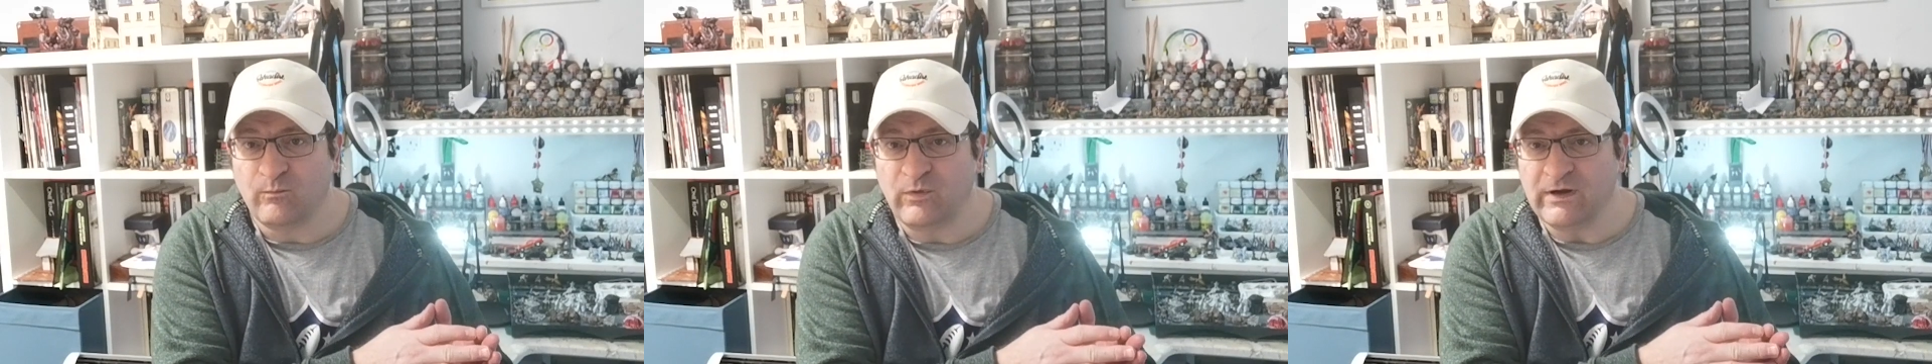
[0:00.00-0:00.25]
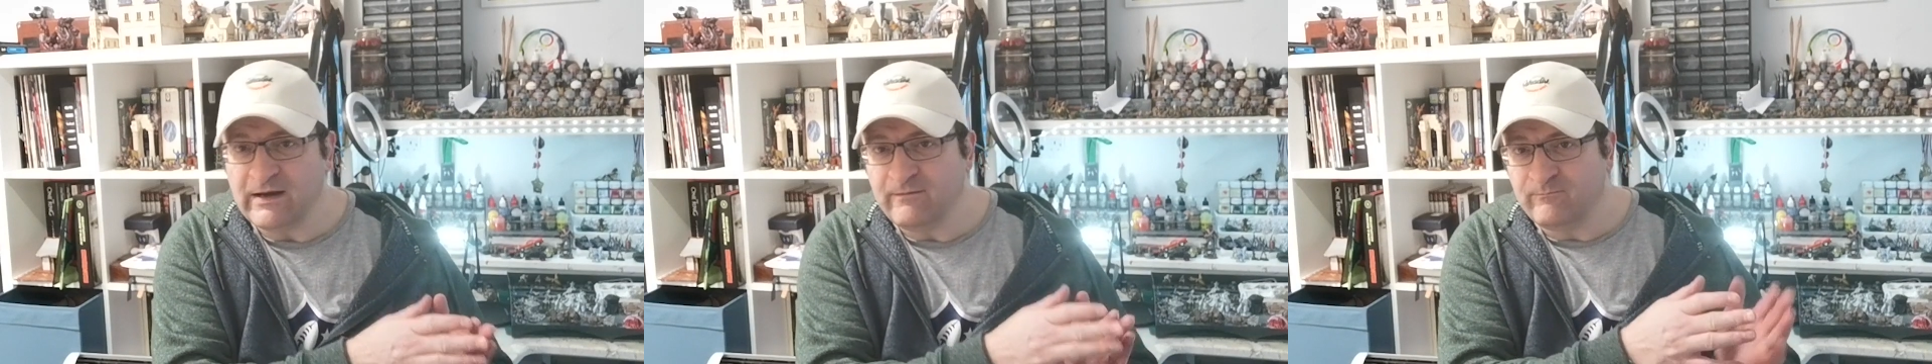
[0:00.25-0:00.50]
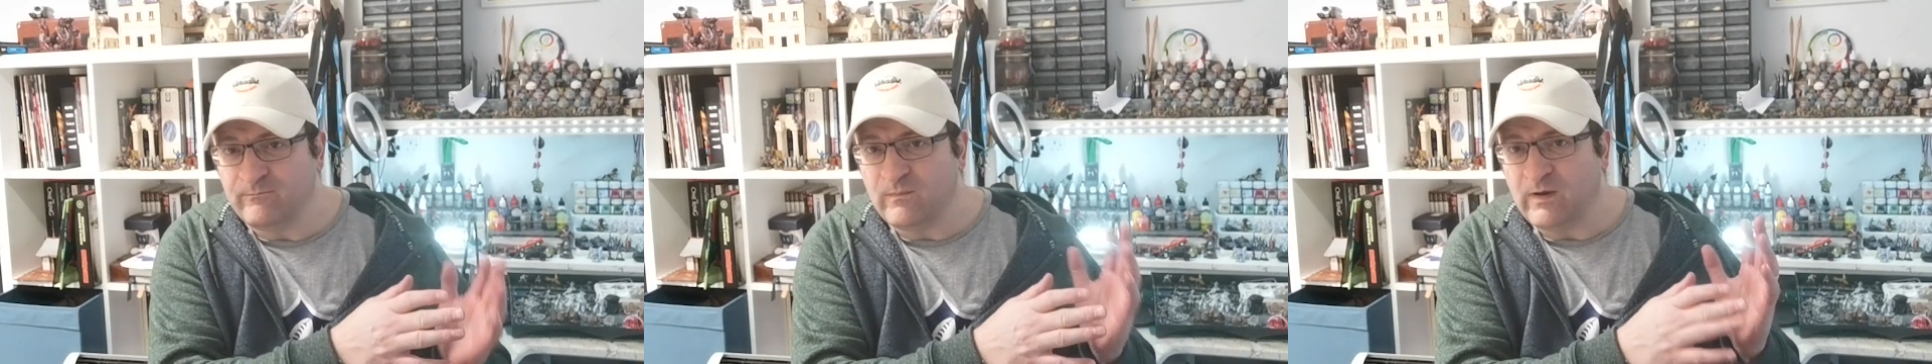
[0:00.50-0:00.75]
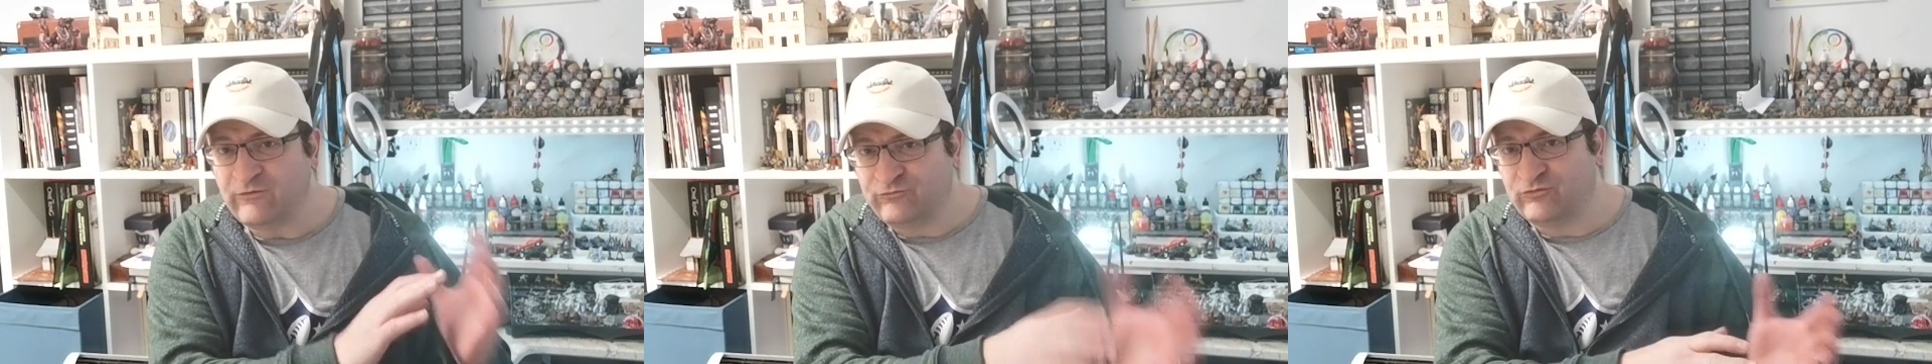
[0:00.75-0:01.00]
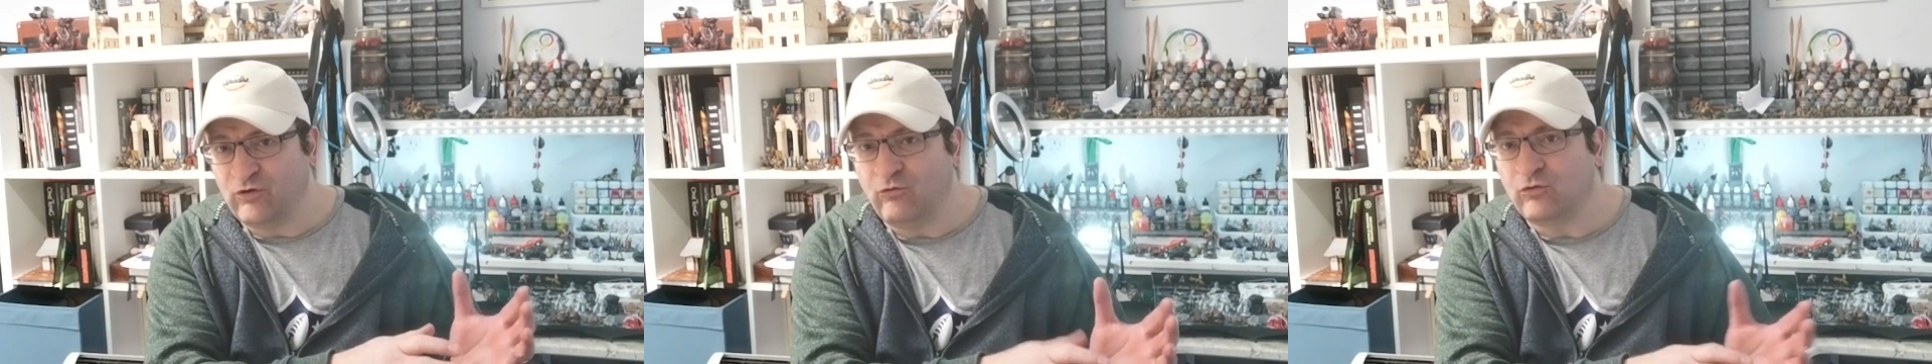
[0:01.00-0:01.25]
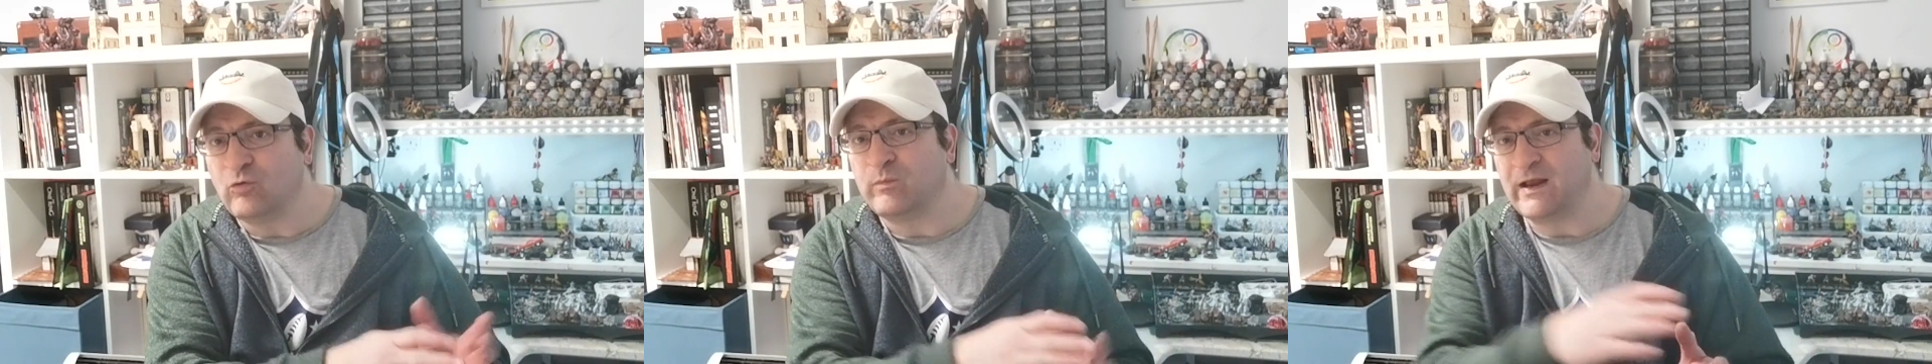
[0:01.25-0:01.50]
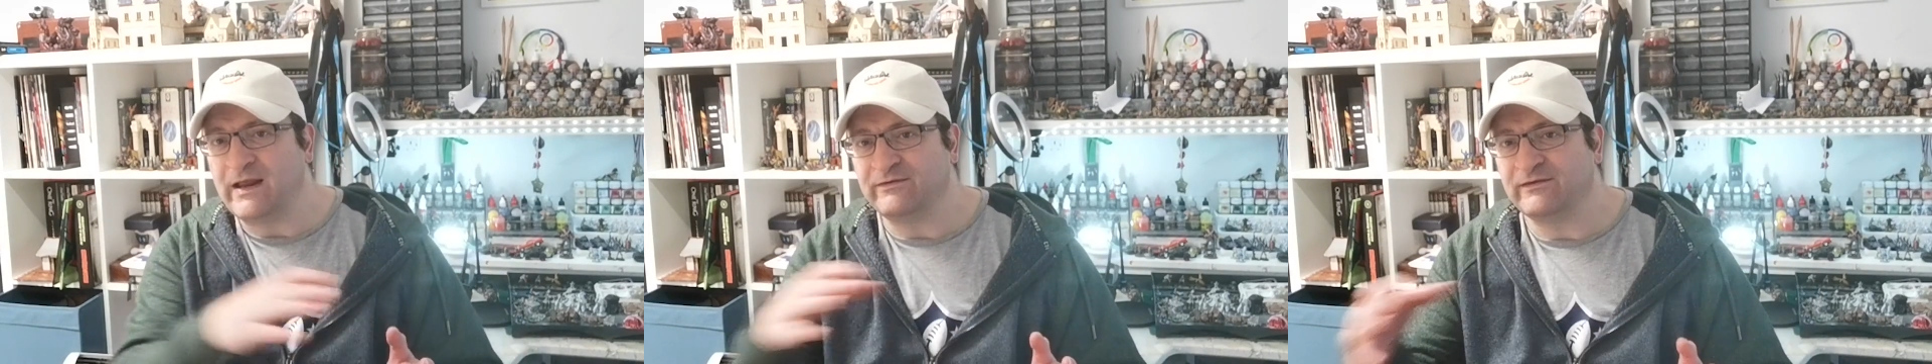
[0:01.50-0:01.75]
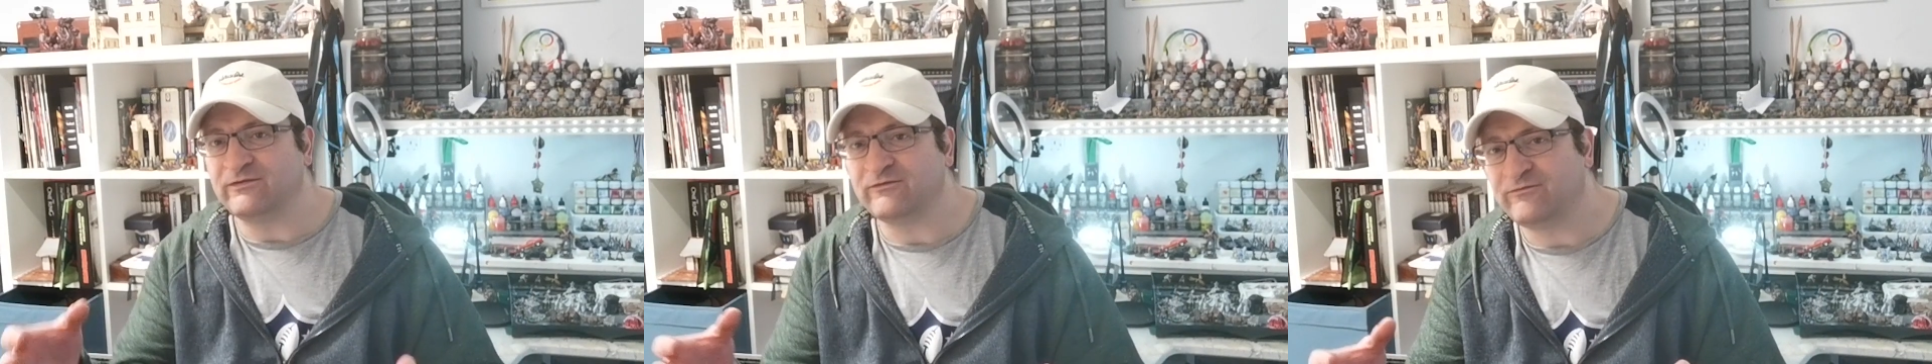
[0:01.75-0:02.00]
bringing historical players into